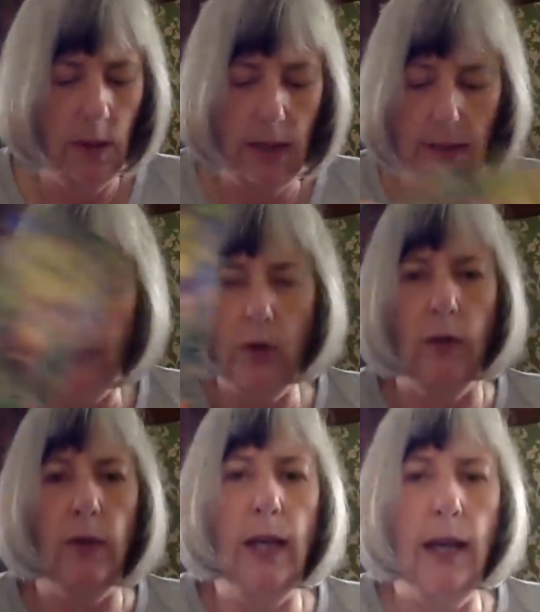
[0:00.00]
And we've
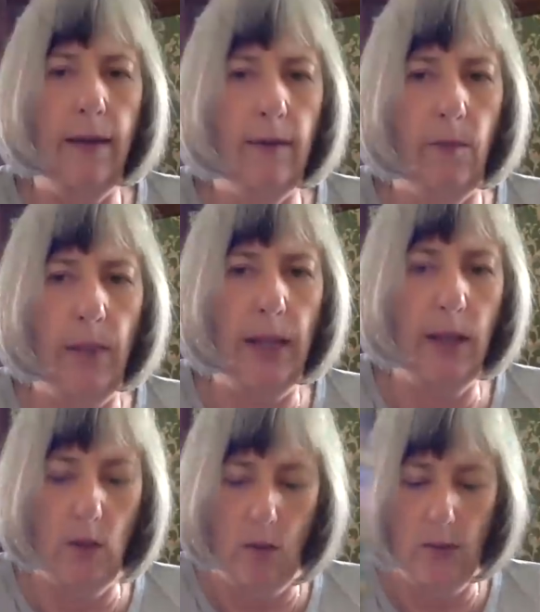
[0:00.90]
got the Ace of
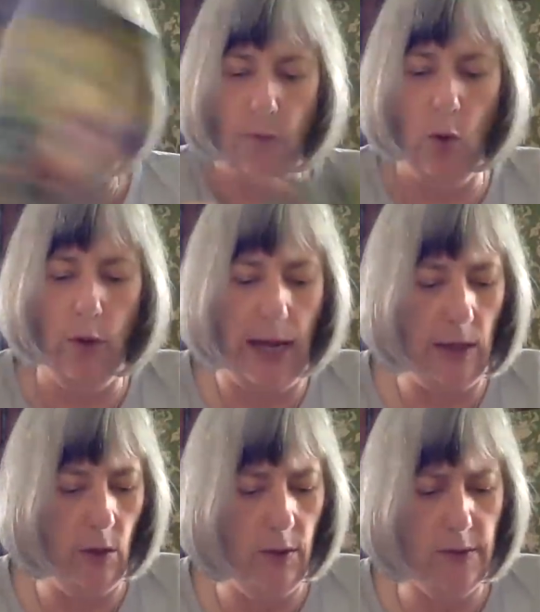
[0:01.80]
Pentacles for
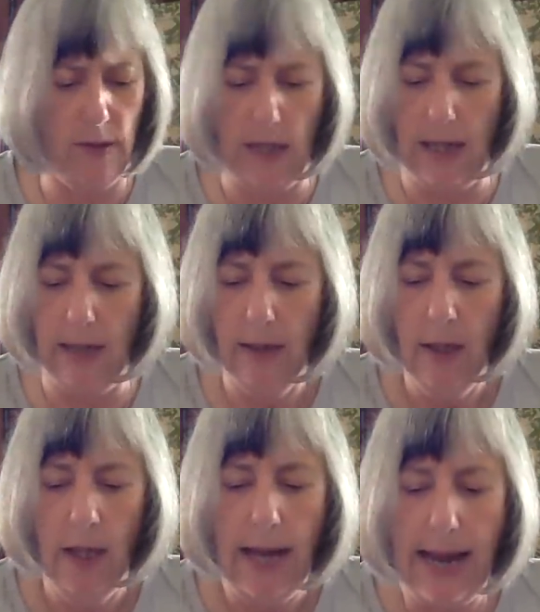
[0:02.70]
that new start.
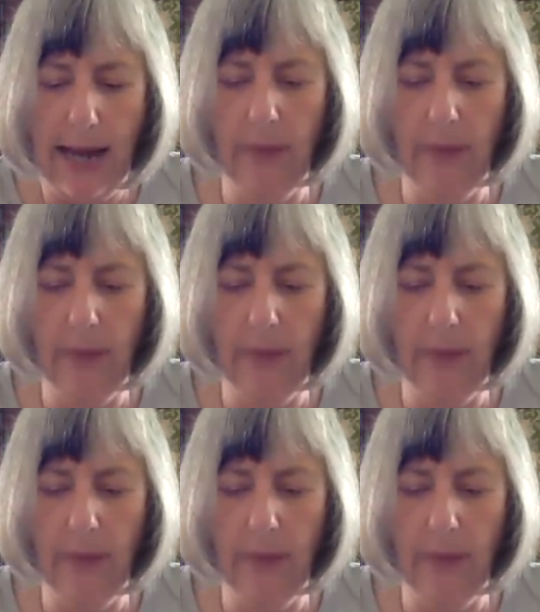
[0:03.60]
Our